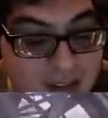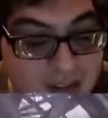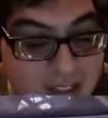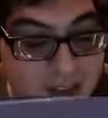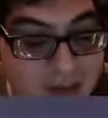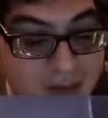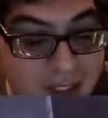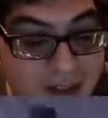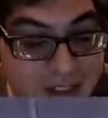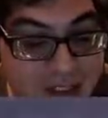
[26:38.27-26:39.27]
Now,
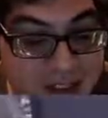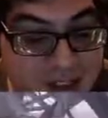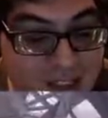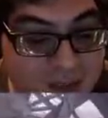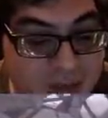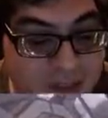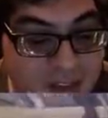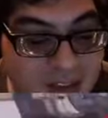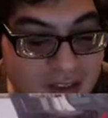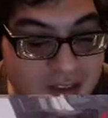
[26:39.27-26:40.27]
where is that
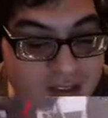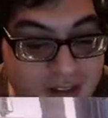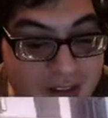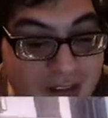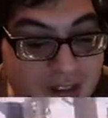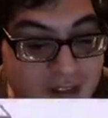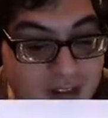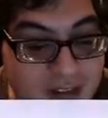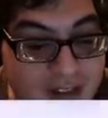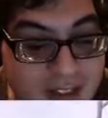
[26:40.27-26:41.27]
bastard?
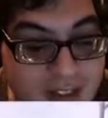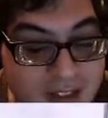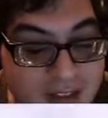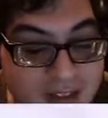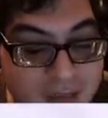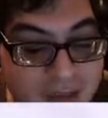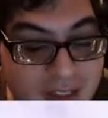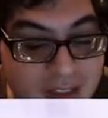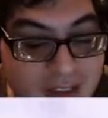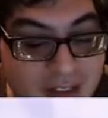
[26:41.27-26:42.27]
There's the
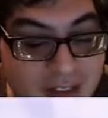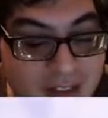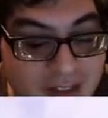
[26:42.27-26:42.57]
big guy.